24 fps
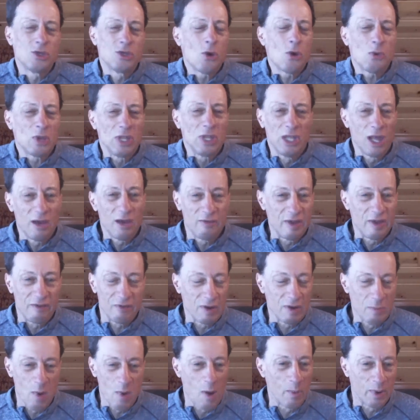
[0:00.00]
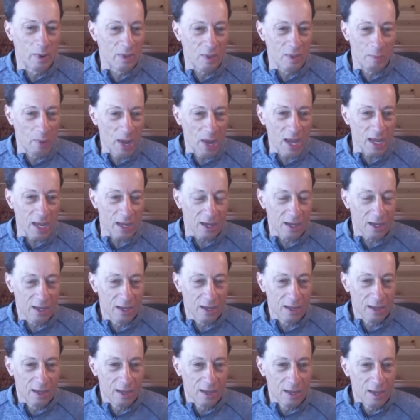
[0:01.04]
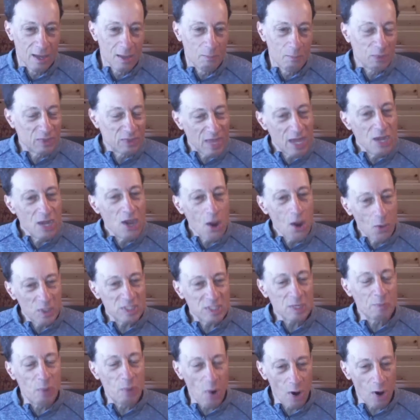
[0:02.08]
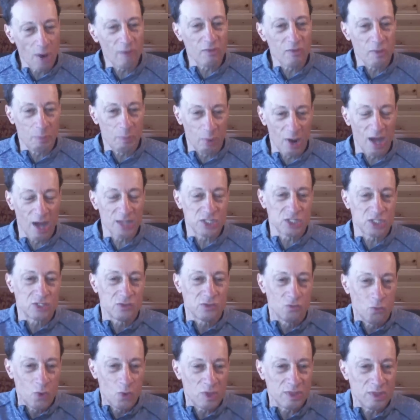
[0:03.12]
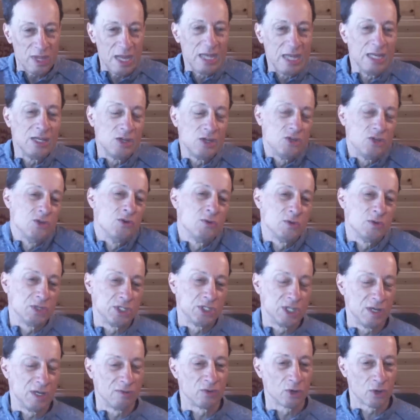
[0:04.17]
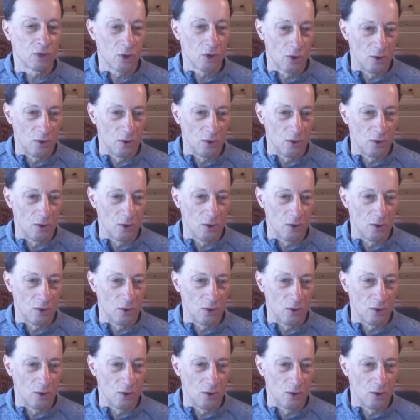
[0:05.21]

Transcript: don't love every moment on the bike. but they know it's a part of the process of what they need to do to achieve their